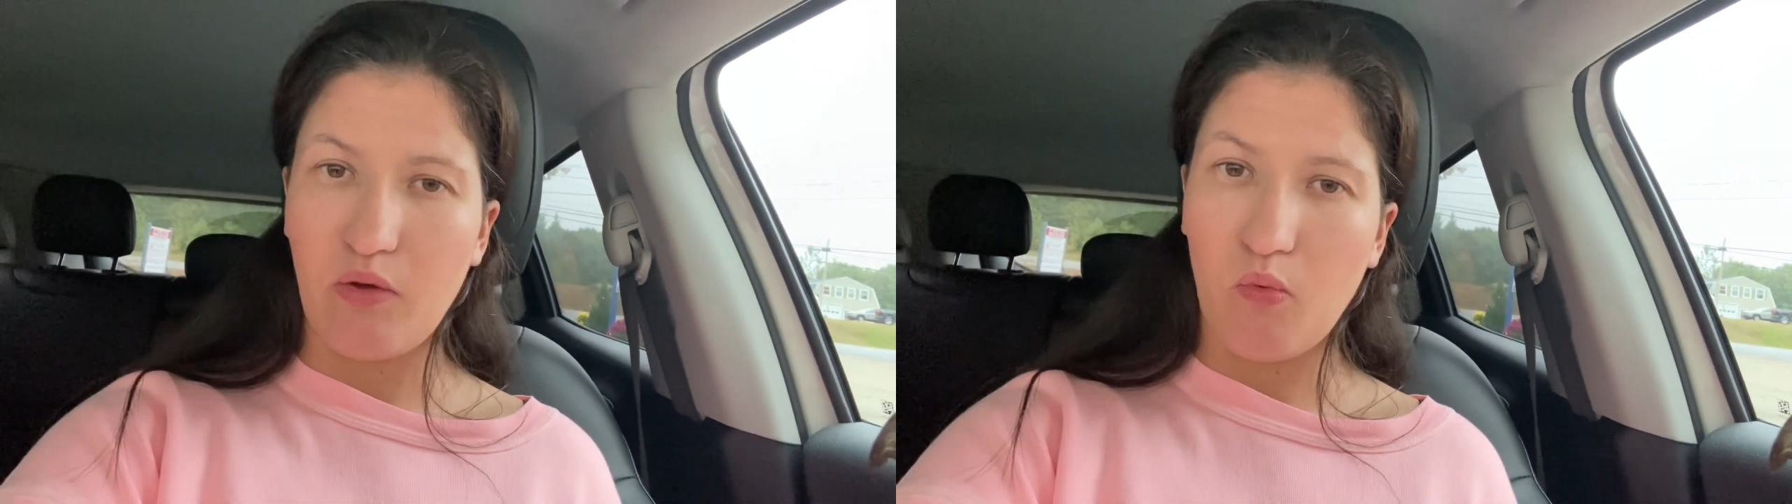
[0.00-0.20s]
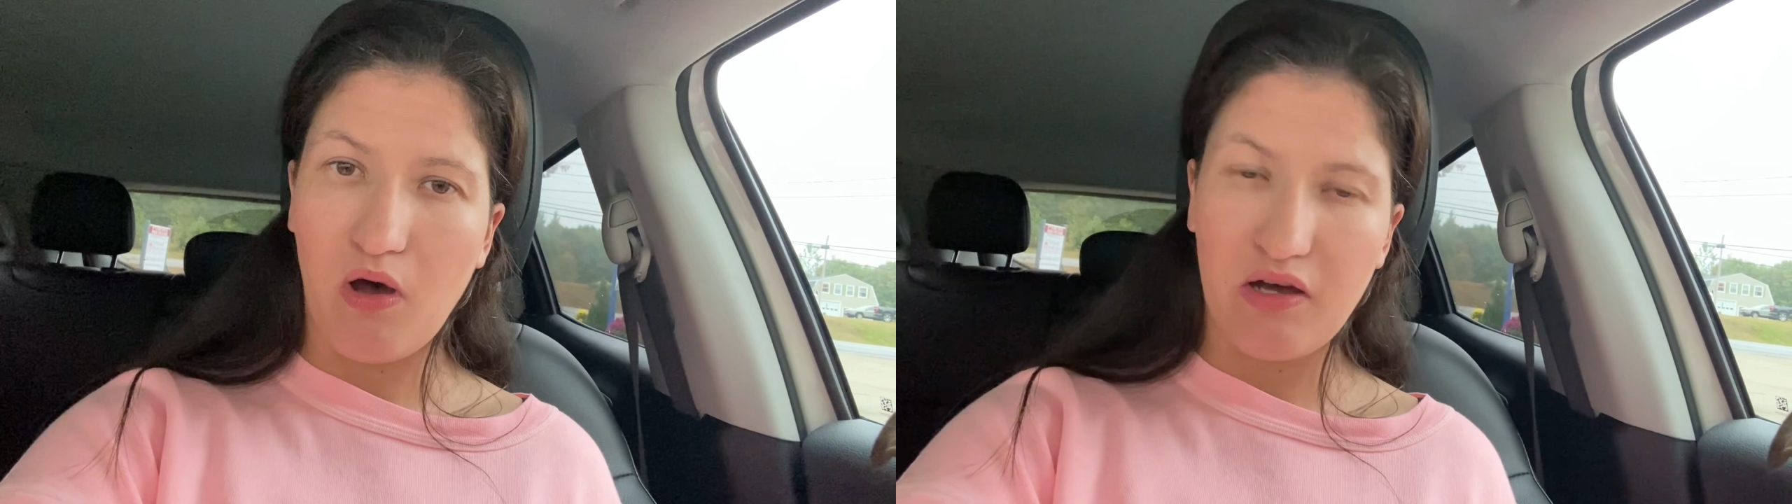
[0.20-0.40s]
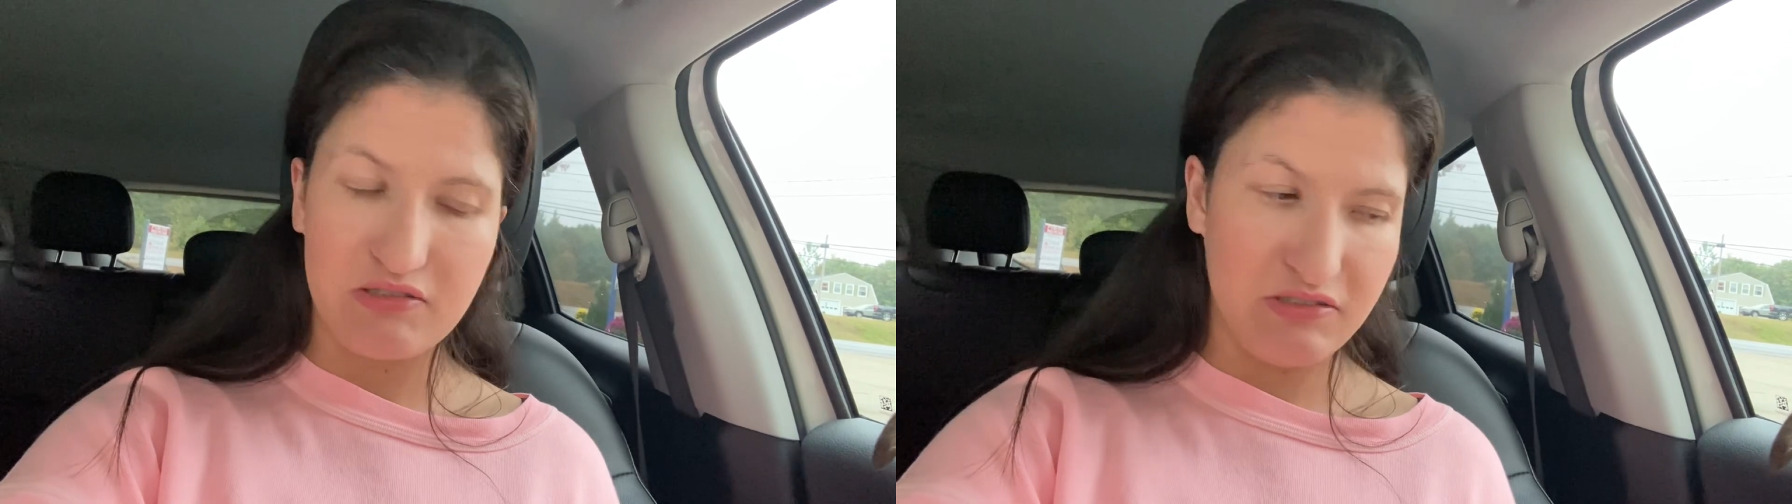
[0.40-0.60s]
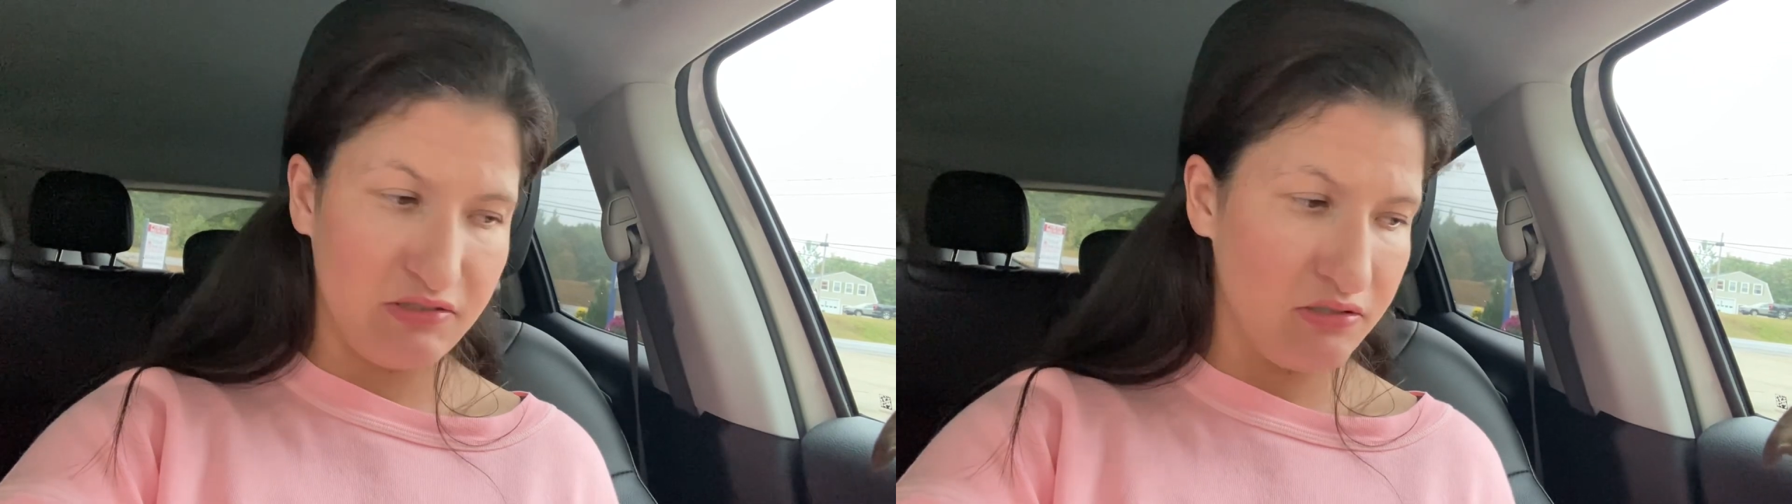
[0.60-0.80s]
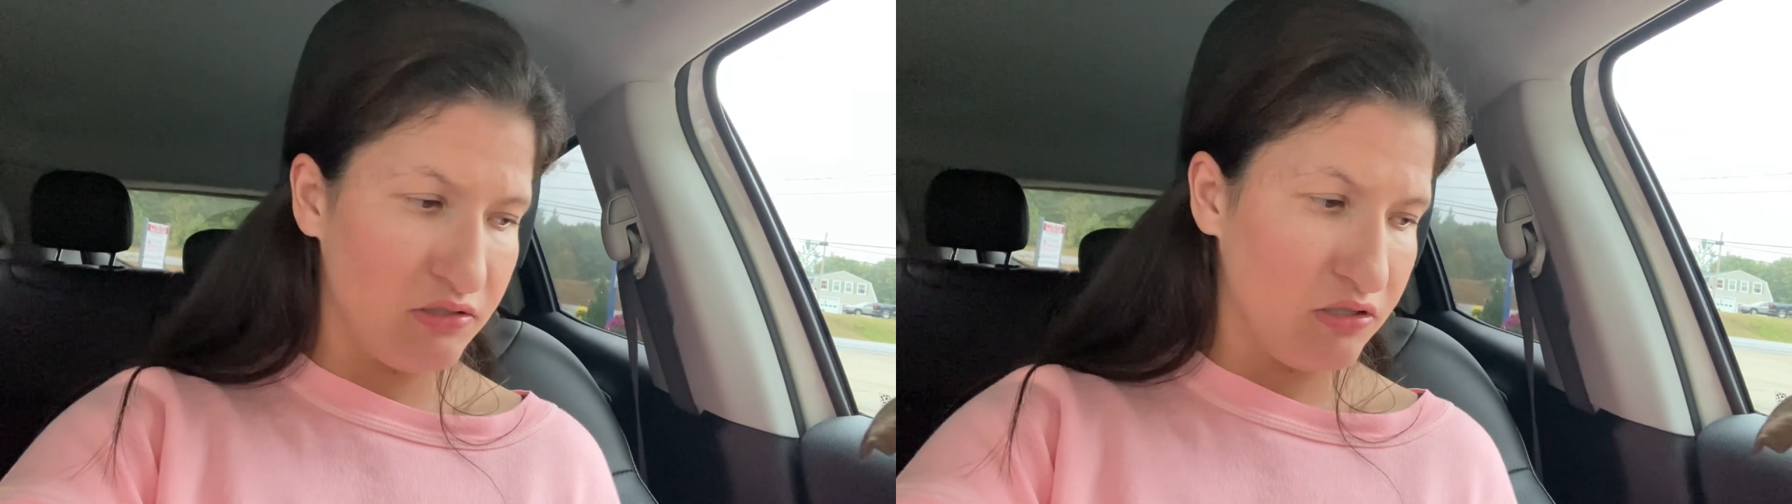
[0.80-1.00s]
walks
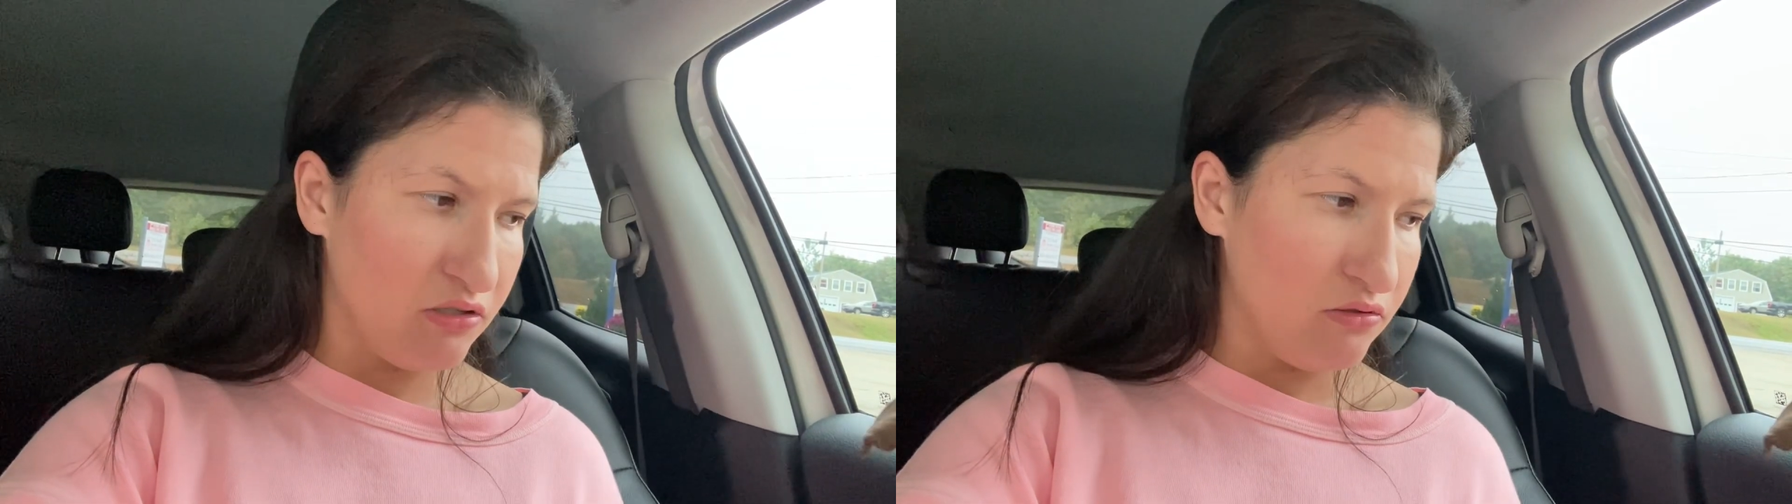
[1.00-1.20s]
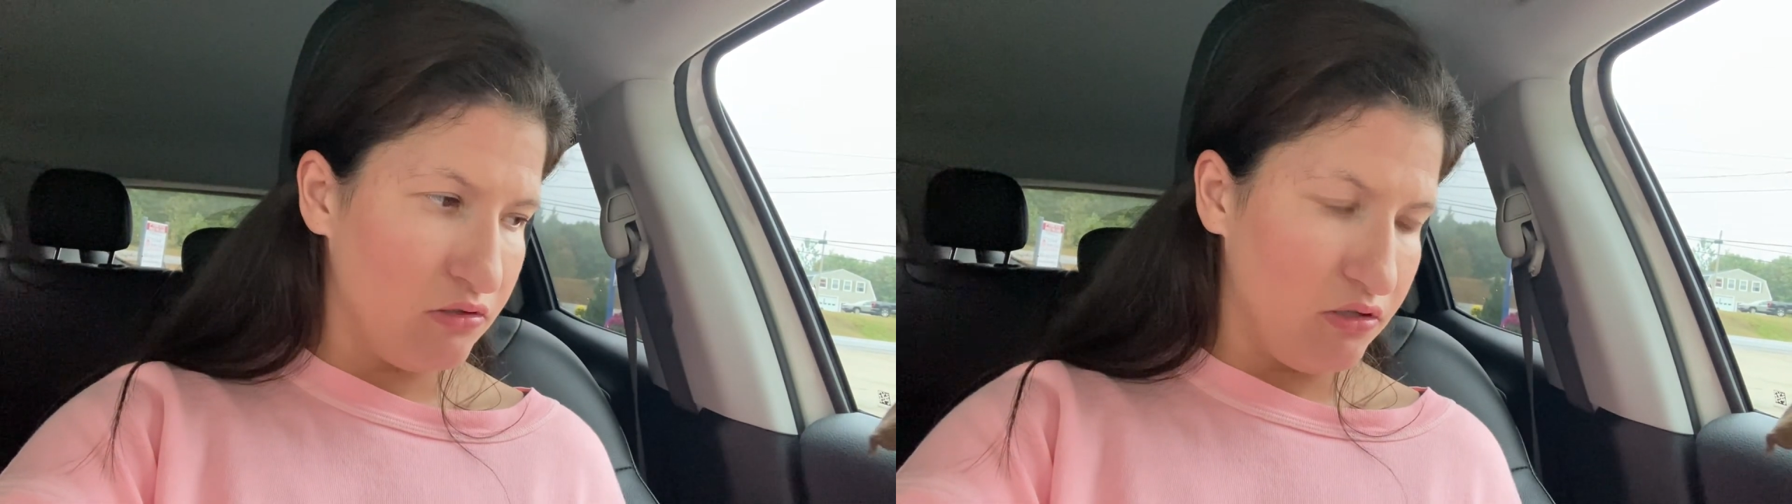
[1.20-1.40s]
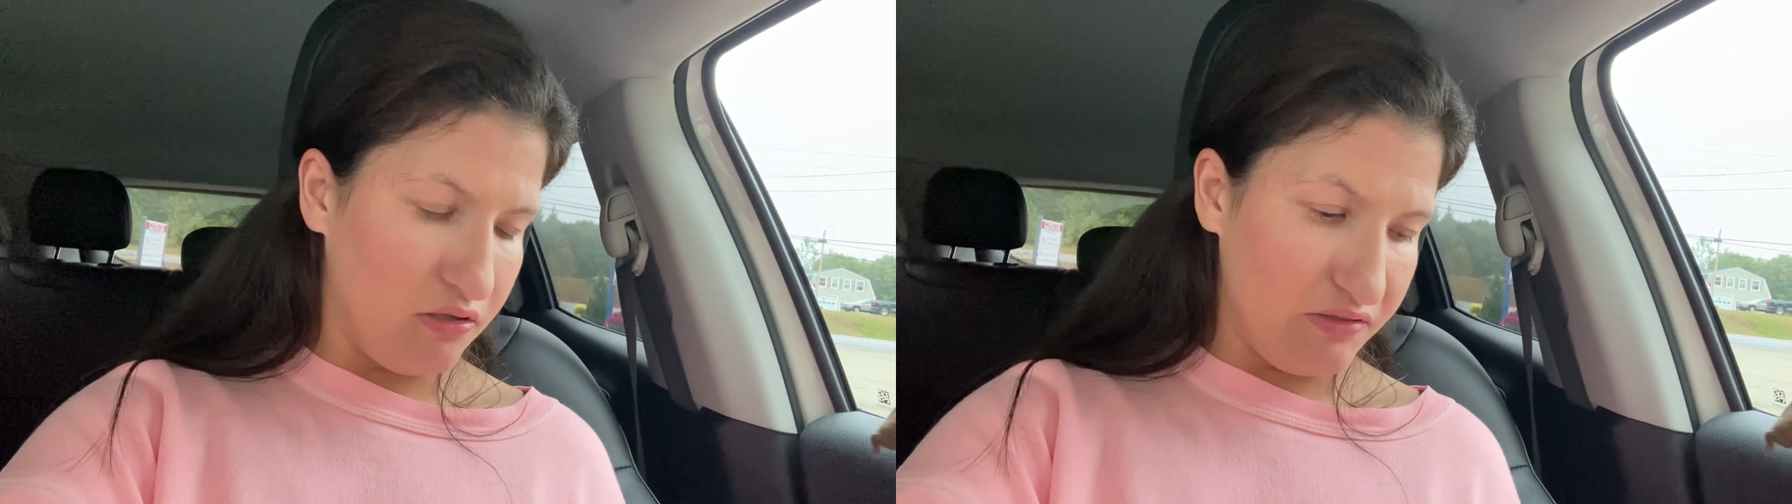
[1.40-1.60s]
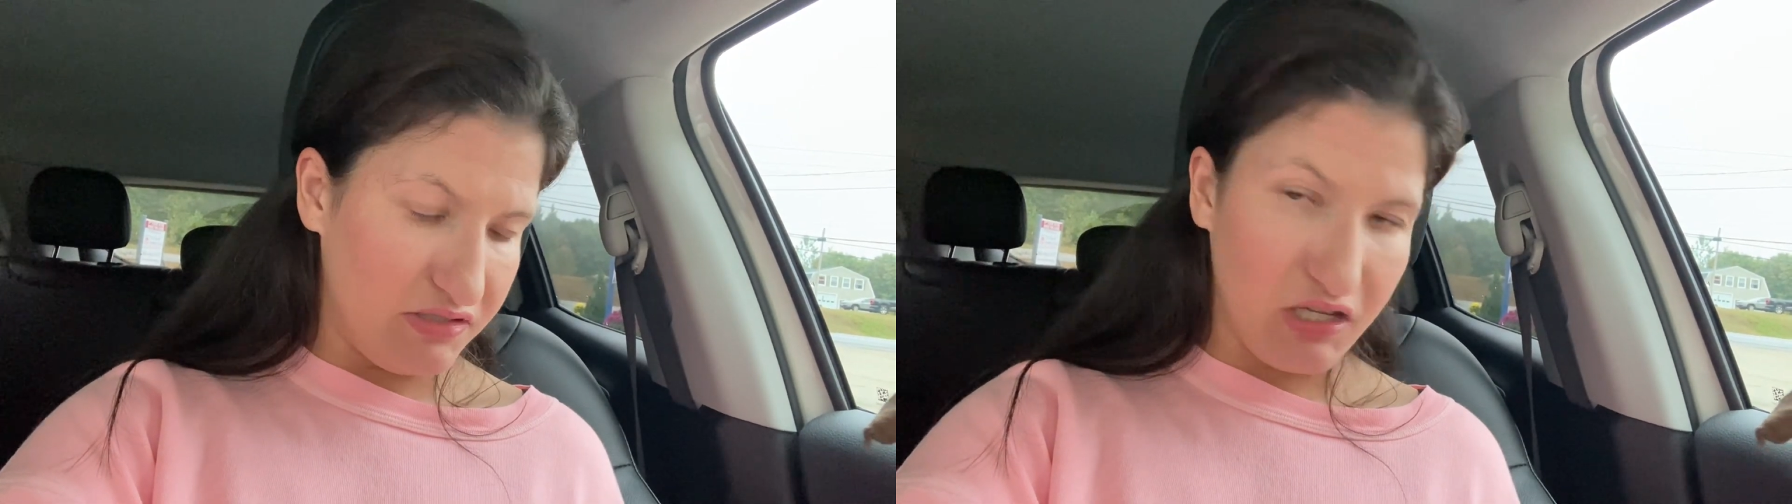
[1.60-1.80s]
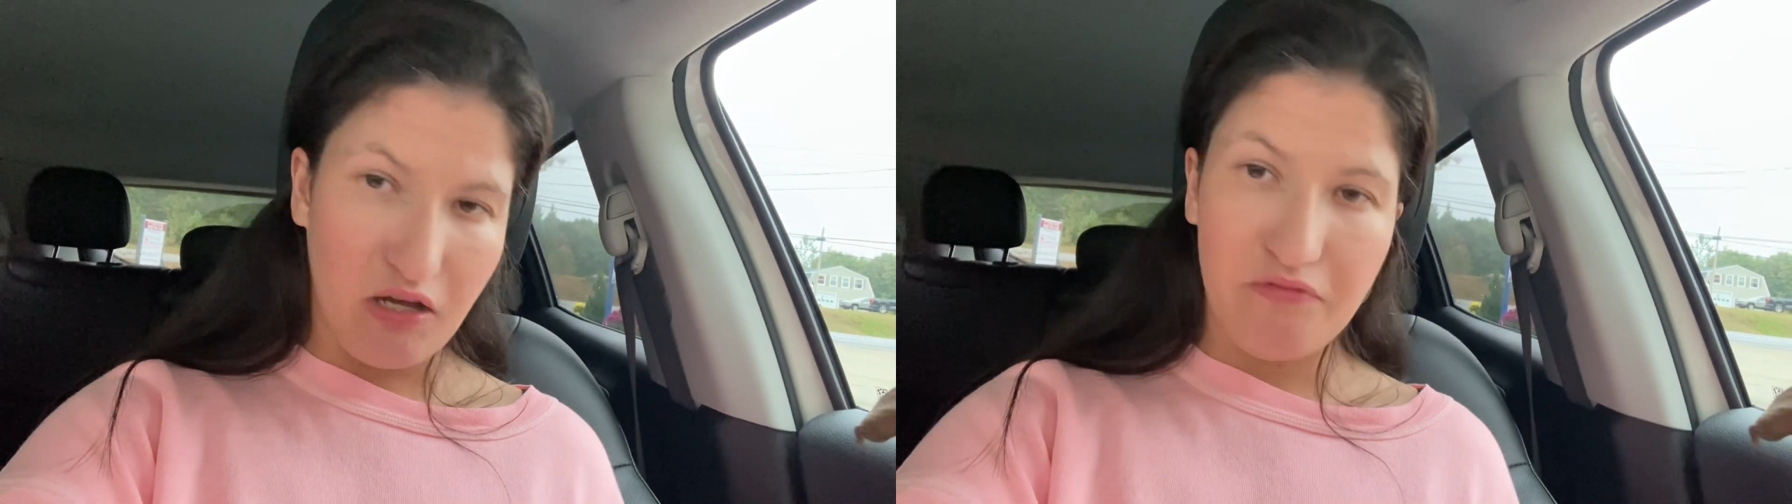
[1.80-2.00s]
and
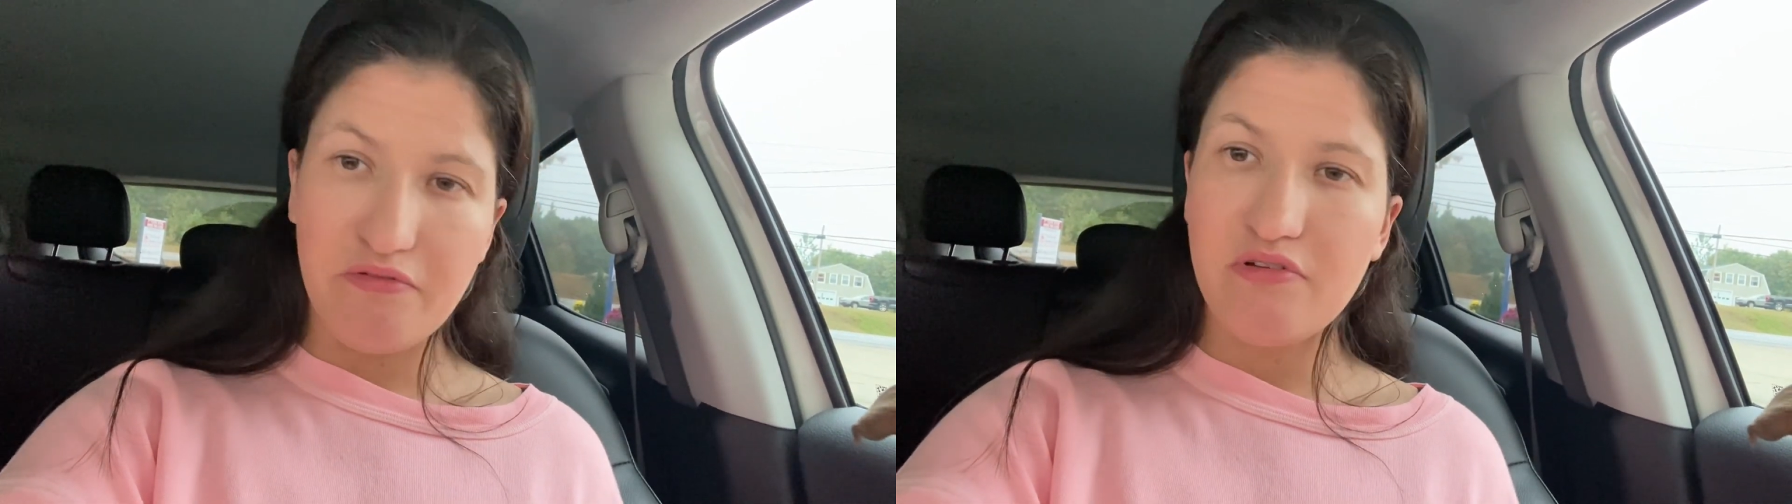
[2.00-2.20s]
stuff.